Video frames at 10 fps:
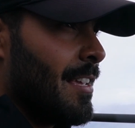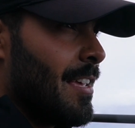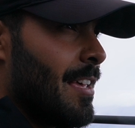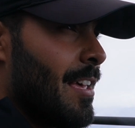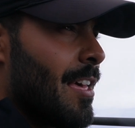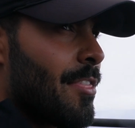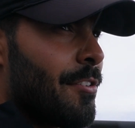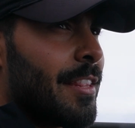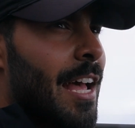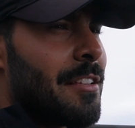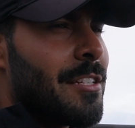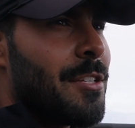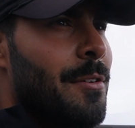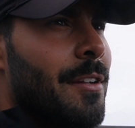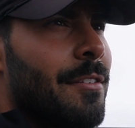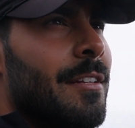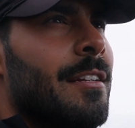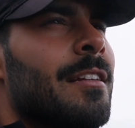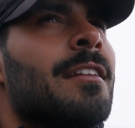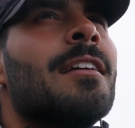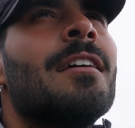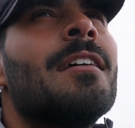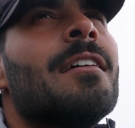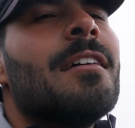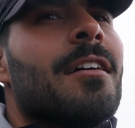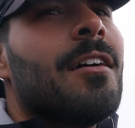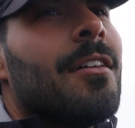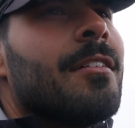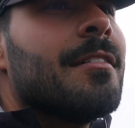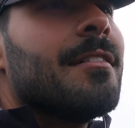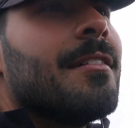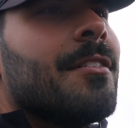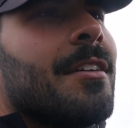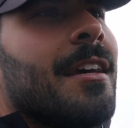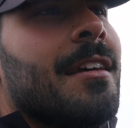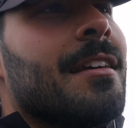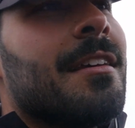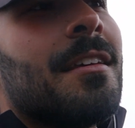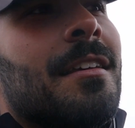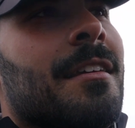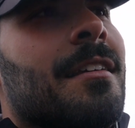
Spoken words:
in 1 day, which is totally feasible. Like, you can